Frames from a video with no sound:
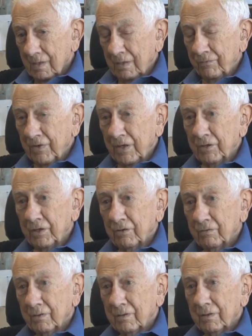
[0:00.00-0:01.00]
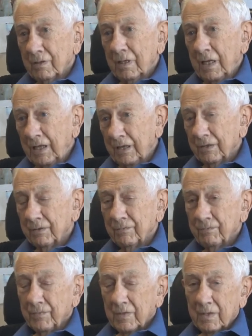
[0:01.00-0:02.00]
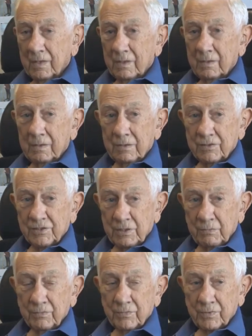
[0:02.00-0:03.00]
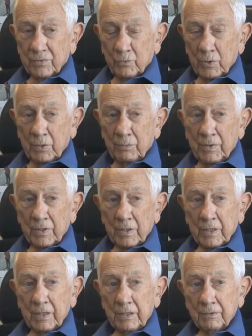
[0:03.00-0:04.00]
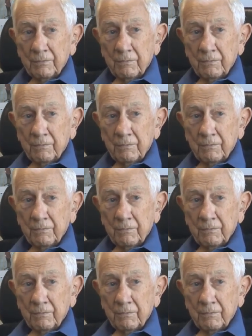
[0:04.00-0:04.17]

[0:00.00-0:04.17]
I found out later, that some quite a bit later,